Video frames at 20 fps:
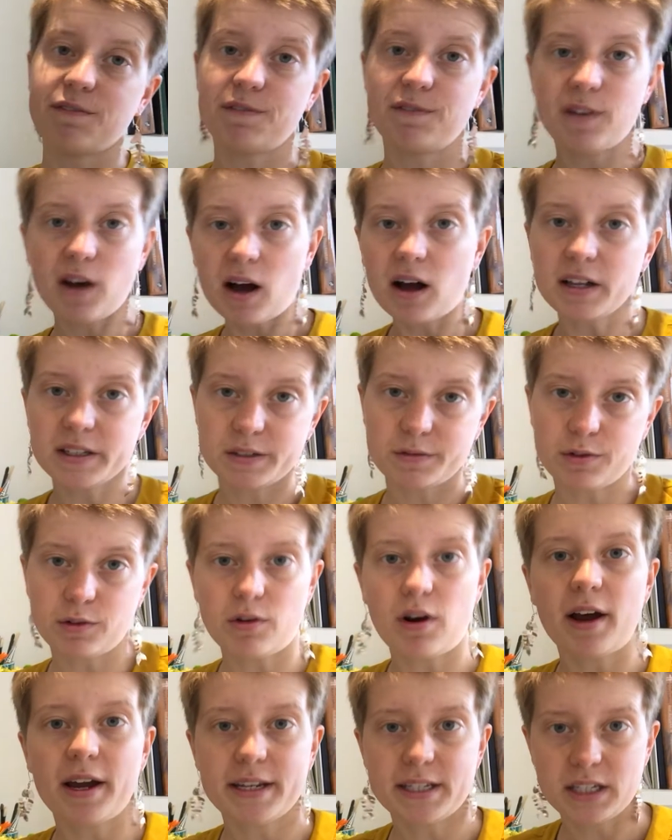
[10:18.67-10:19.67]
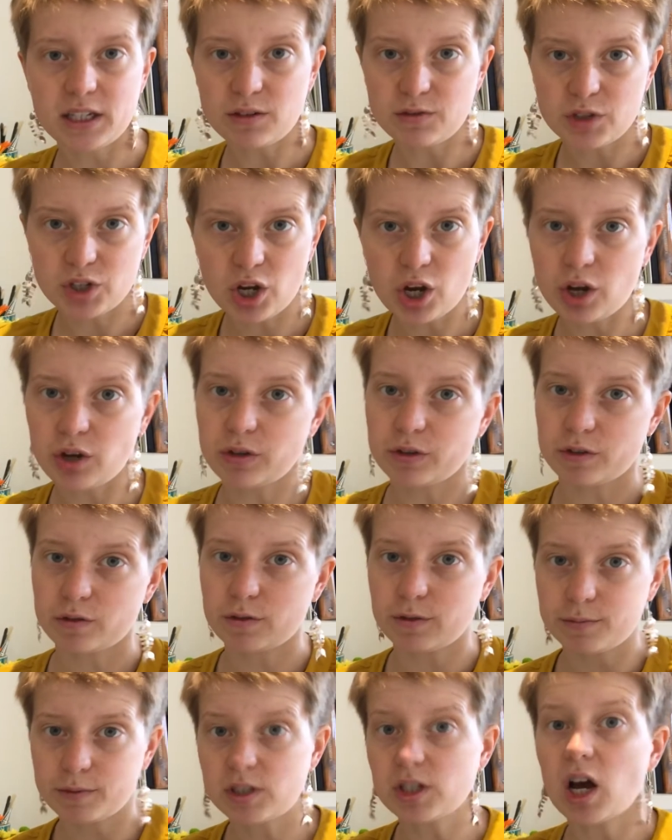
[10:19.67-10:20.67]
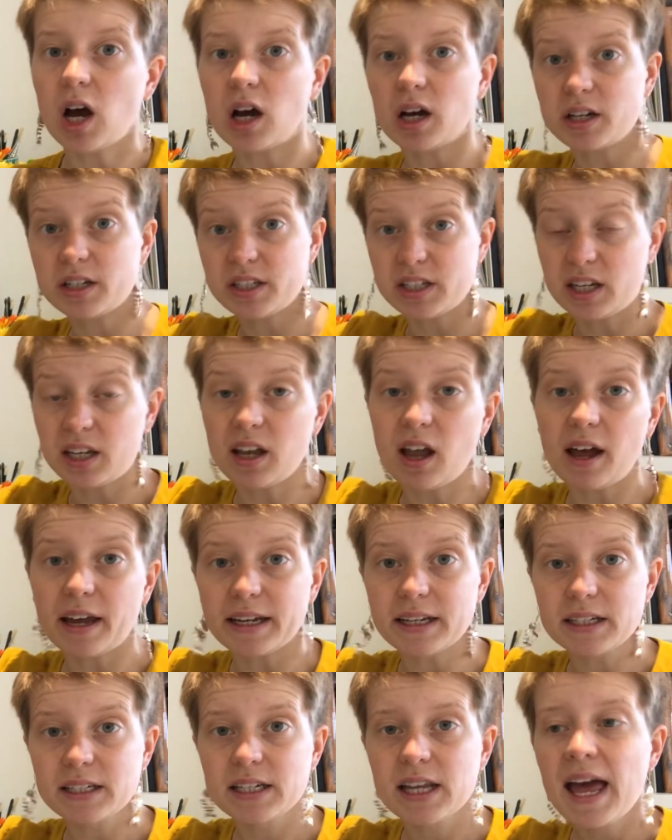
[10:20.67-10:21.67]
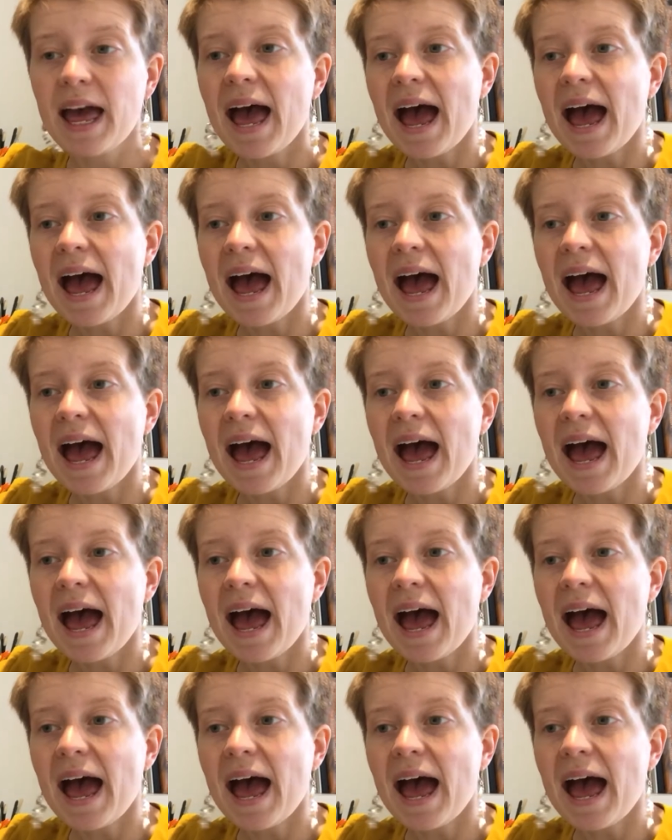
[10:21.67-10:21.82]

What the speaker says: vast variety of tones from dark to light.